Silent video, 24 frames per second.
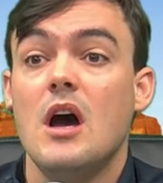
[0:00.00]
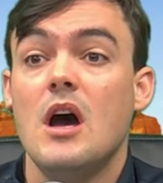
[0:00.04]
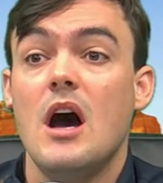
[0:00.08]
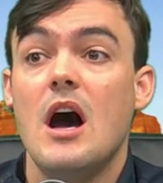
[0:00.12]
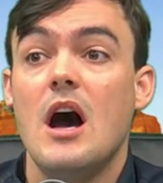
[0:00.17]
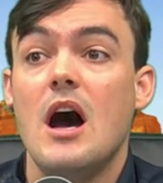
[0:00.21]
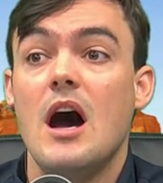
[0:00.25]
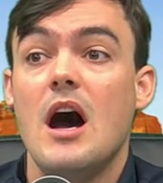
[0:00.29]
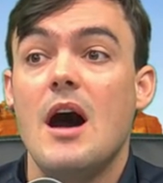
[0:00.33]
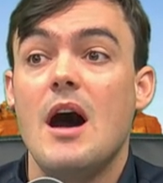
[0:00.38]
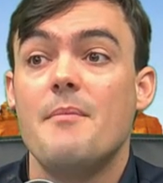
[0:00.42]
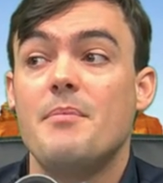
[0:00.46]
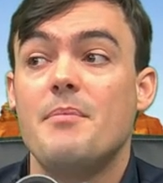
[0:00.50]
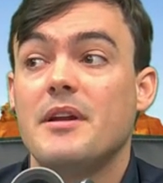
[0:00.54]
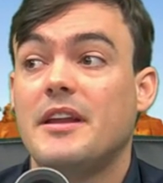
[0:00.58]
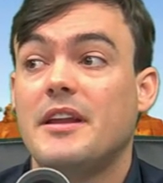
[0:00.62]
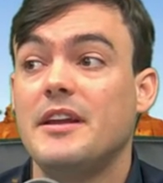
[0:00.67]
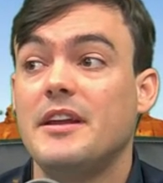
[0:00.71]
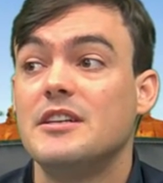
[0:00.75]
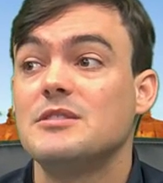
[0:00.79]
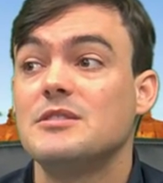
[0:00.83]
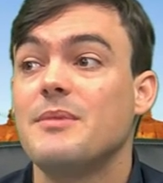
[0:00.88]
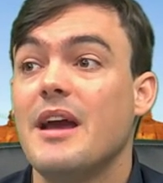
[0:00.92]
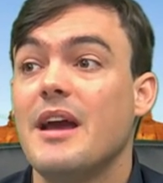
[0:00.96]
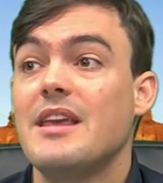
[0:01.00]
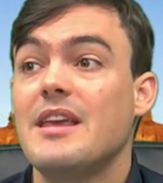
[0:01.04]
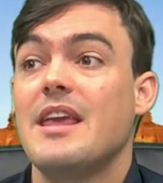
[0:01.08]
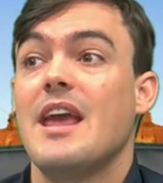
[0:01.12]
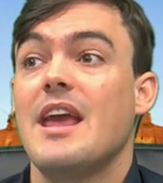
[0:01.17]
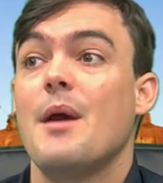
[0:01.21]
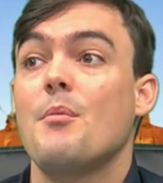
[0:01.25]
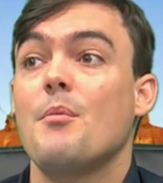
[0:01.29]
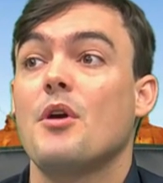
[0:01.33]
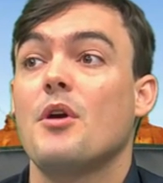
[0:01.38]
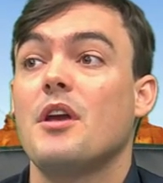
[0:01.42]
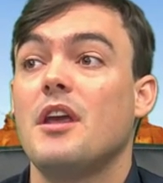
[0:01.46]
But here's my
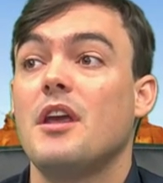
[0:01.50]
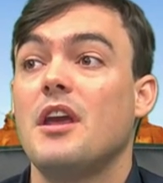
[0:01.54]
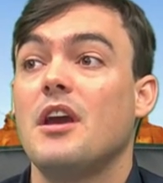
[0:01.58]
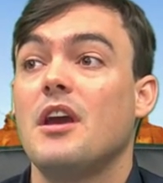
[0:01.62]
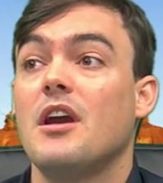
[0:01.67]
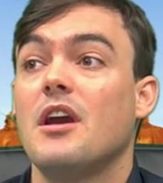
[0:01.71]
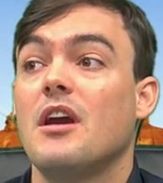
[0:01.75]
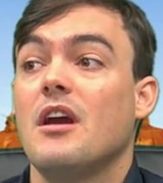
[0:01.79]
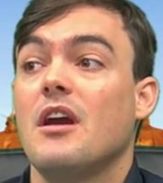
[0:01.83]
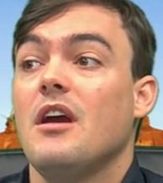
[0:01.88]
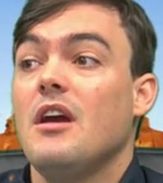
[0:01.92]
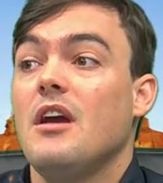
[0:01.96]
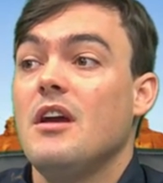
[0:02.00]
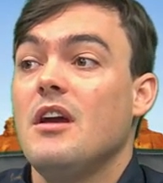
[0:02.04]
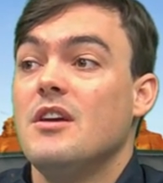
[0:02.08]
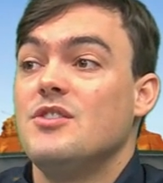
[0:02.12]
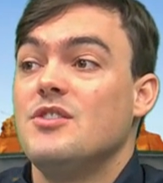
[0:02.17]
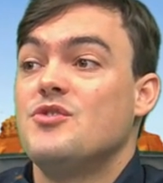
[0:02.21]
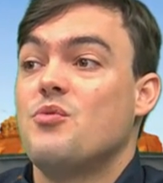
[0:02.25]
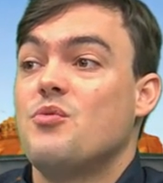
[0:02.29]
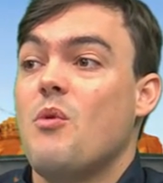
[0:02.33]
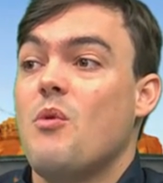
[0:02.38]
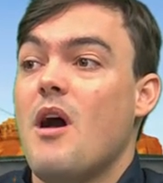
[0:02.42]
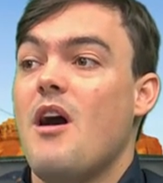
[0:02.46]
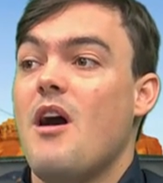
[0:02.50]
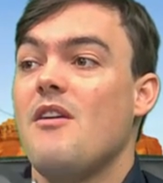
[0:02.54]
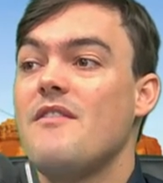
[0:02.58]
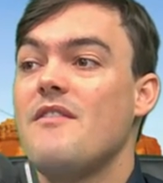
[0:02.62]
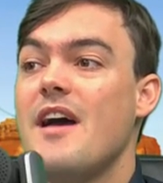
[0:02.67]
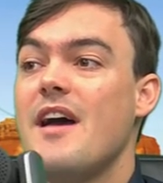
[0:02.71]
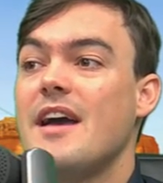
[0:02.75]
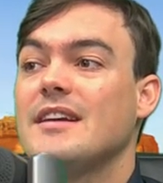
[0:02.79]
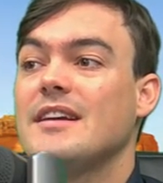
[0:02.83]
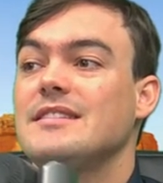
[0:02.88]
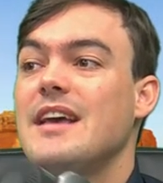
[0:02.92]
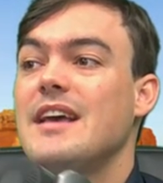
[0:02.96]
camera here,
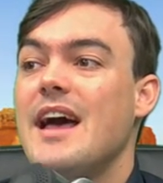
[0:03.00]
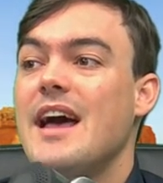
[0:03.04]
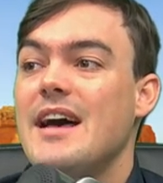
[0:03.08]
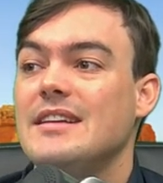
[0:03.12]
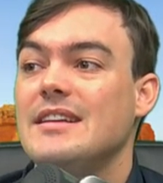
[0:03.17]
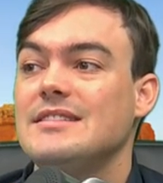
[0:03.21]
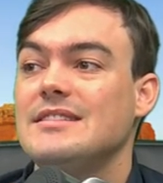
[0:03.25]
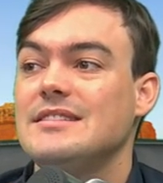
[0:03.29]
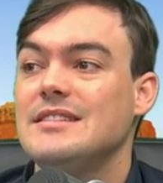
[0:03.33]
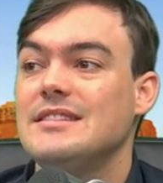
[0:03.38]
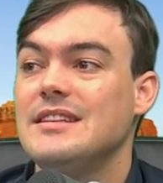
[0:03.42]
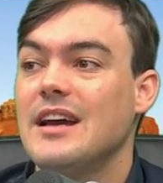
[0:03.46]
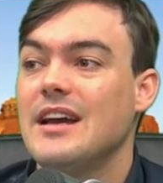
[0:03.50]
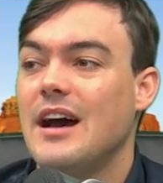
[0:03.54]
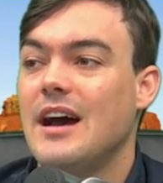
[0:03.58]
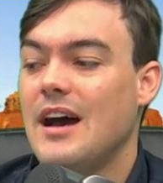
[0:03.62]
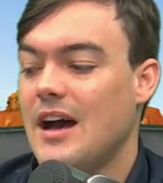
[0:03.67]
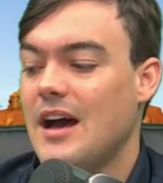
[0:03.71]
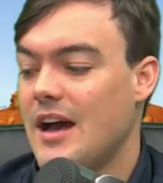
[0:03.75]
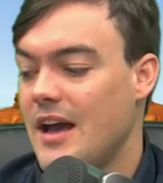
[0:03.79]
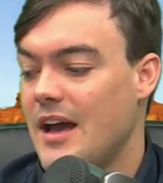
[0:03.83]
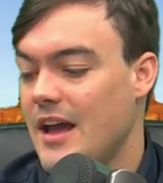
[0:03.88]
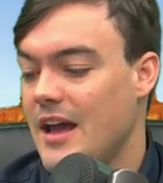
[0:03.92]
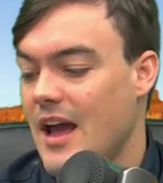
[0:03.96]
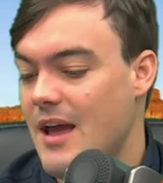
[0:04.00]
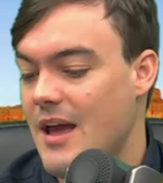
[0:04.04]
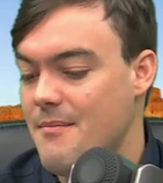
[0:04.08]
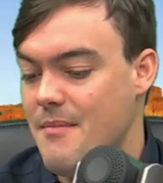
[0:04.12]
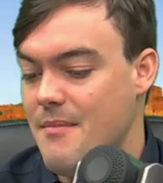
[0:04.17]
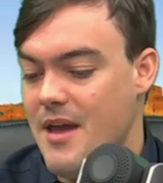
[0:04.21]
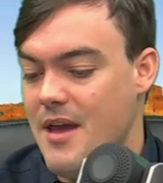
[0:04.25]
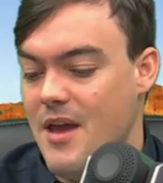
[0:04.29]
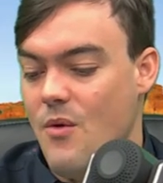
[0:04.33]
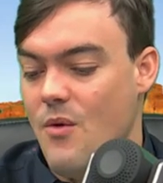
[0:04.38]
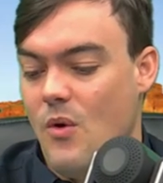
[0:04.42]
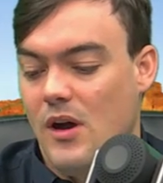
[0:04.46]
12x SDI. I
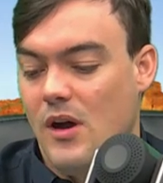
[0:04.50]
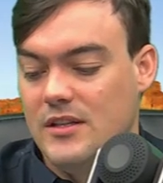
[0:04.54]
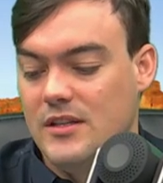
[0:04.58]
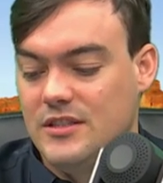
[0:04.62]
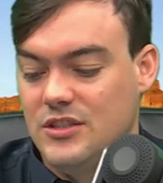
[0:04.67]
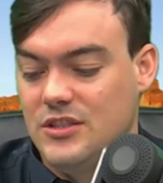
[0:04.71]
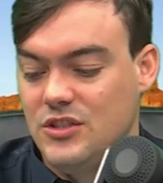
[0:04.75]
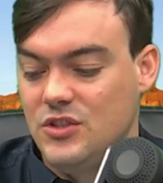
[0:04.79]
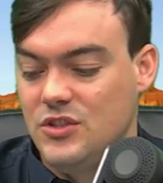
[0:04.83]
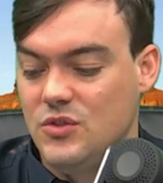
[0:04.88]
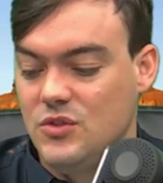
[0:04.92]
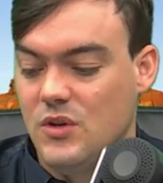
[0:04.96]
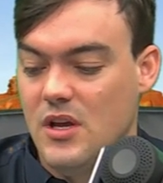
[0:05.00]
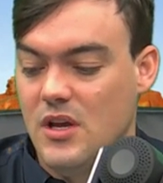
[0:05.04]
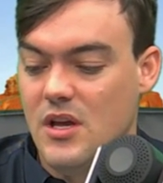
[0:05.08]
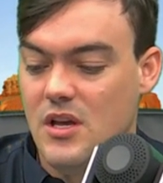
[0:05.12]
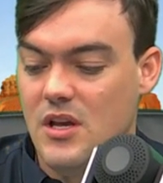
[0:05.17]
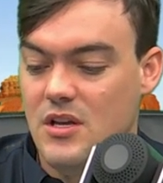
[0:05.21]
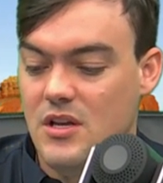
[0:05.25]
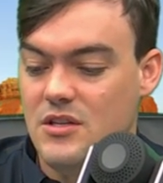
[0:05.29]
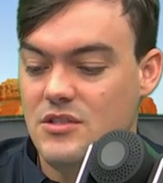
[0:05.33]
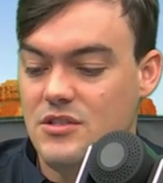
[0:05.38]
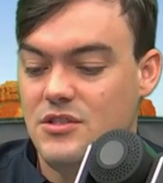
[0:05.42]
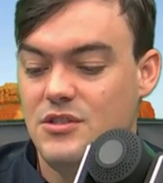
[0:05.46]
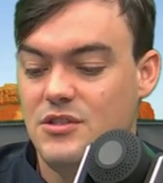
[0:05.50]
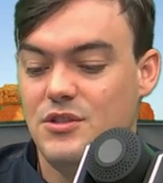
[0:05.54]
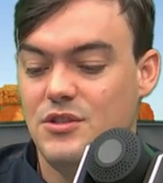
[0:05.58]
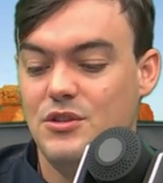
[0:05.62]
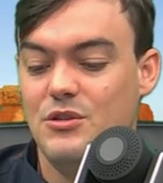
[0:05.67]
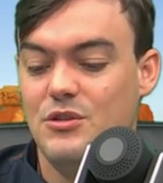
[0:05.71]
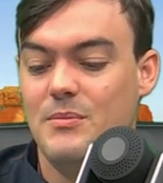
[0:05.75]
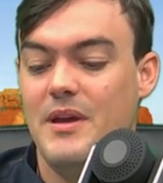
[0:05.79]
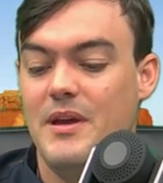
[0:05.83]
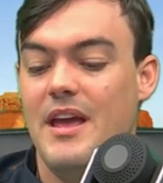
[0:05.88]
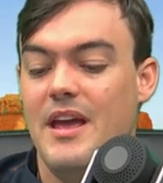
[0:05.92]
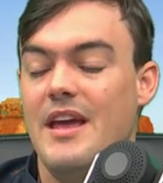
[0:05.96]
may want to
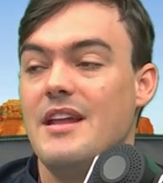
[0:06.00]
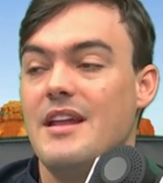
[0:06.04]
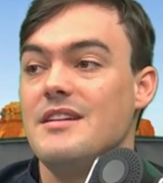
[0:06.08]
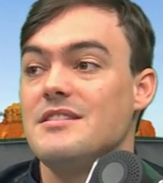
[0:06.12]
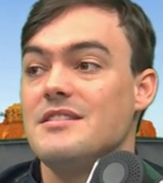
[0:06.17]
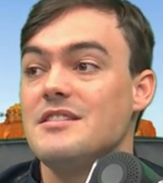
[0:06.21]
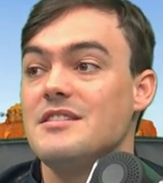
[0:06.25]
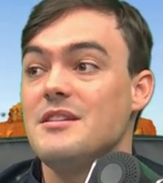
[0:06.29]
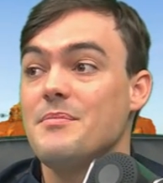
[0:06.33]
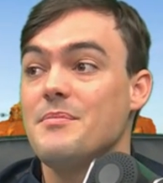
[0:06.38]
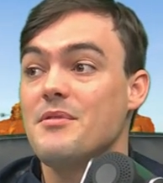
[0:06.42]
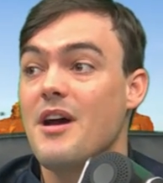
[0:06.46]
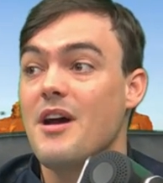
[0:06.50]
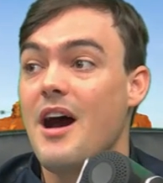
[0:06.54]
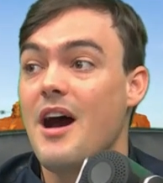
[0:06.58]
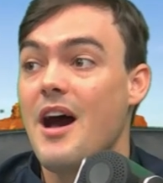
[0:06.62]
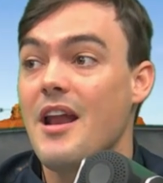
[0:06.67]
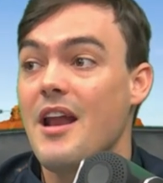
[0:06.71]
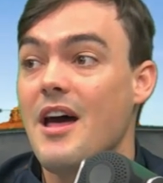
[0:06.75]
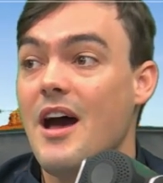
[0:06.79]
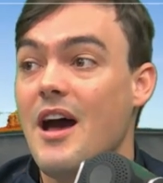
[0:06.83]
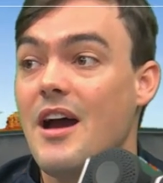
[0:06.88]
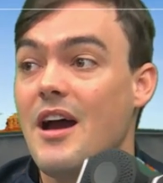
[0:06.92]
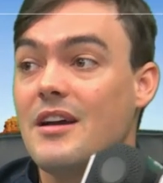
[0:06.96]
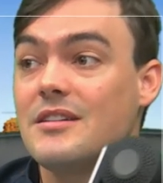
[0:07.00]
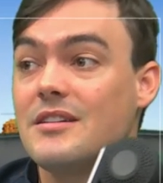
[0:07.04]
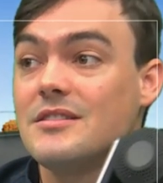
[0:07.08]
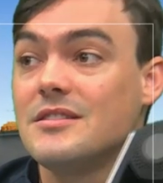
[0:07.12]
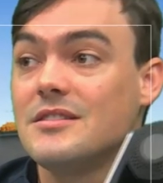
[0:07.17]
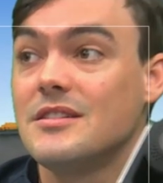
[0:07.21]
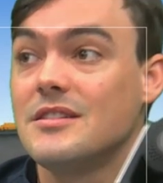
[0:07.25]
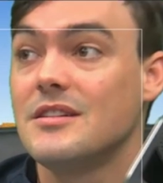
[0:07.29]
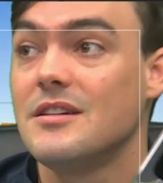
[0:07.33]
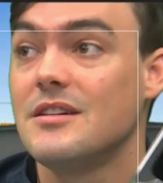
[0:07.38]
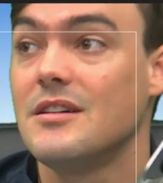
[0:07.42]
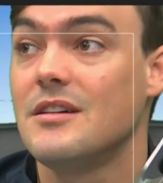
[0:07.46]
zoom into the product.
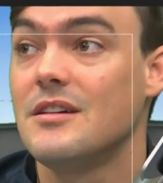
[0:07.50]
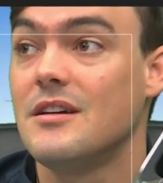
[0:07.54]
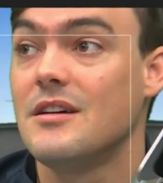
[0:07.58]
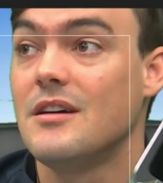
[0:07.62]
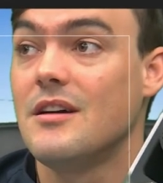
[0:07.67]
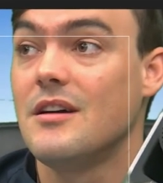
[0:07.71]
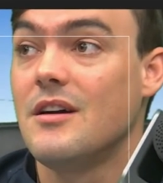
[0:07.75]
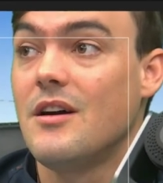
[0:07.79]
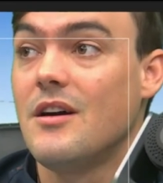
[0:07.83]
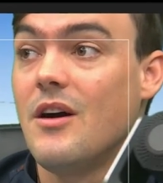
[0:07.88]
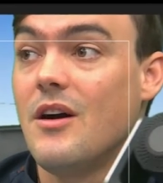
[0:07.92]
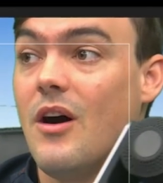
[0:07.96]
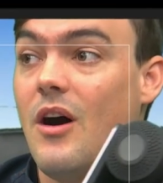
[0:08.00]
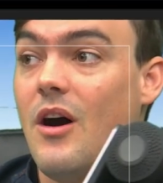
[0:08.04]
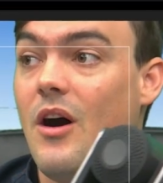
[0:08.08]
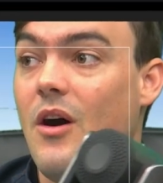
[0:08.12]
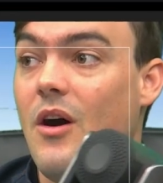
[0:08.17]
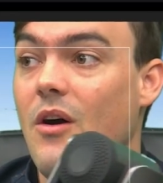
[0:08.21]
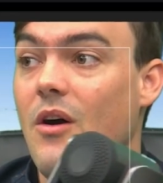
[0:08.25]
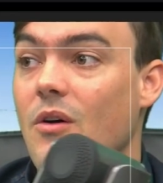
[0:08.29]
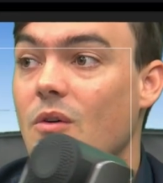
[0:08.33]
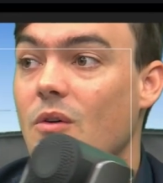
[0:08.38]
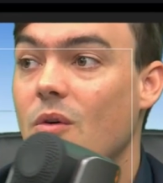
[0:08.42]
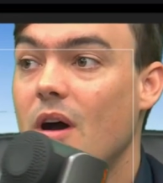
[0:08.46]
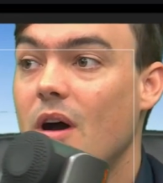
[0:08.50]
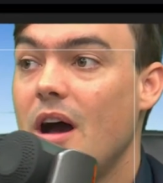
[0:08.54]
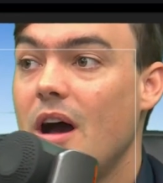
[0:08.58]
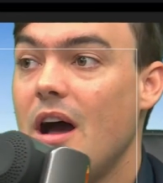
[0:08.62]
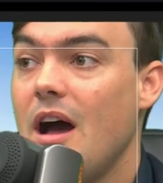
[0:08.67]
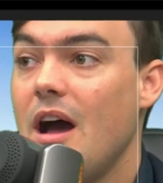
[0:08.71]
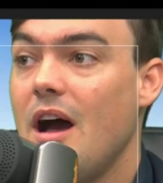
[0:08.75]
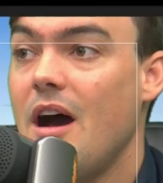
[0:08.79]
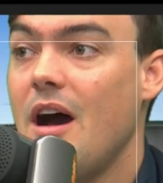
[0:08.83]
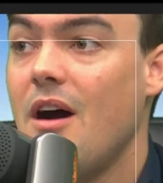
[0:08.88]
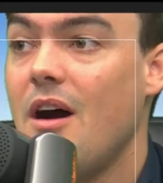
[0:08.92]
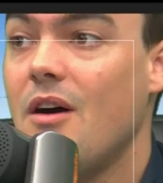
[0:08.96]
Oh,
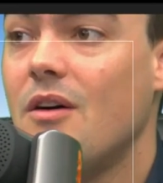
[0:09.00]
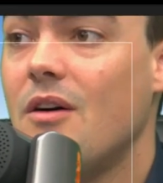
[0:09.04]
wow.